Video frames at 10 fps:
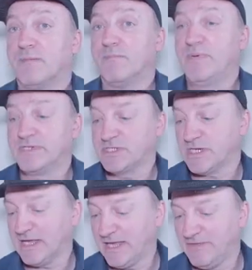But
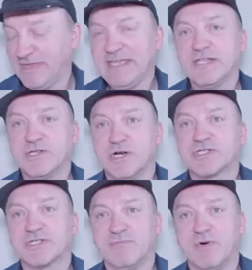I think it
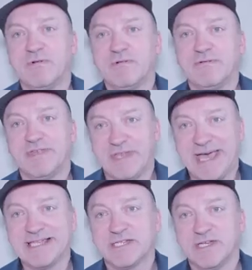costs more than
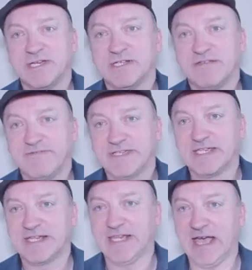that to
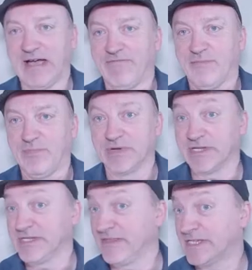physically have them put
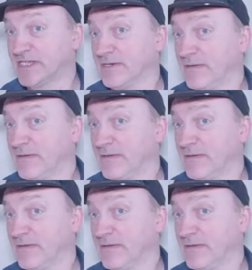into this